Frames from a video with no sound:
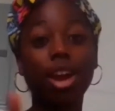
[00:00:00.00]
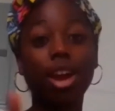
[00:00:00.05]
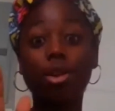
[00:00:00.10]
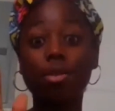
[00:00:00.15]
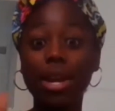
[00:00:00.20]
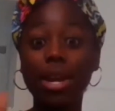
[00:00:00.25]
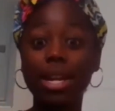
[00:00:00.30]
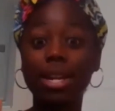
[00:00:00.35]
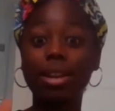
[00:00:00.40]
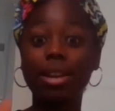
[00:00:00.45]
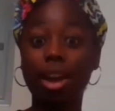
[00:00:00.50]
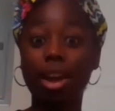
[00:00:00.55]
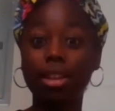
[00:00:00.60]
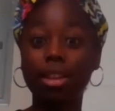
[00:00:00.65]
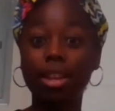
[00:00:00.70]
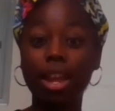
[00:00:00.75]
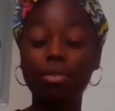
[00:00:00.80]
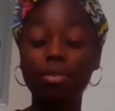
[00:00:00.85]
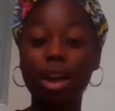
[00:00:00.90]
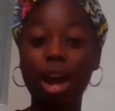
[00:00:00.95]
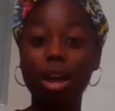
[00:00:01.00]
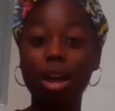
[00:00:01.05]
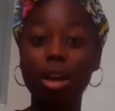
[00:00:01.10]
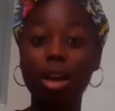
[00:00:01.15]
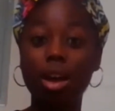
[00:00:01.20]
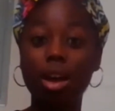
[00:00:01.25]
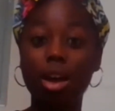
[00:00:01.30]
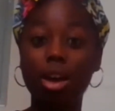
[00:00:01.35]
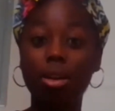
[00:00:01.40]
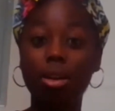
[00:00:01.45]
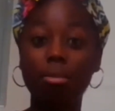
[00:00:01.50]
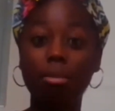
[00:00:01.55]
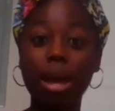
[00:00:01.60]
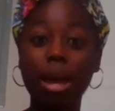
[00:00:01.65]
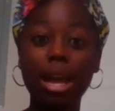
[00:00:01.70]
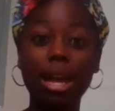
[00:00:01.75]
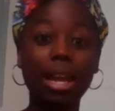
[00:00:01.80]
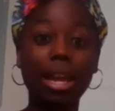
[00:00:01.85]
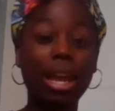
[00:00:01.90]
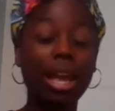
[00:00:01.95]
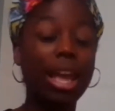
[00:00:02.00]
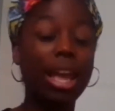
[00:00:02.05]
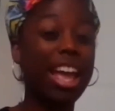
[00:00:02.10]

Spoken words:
All right, now that I've got all my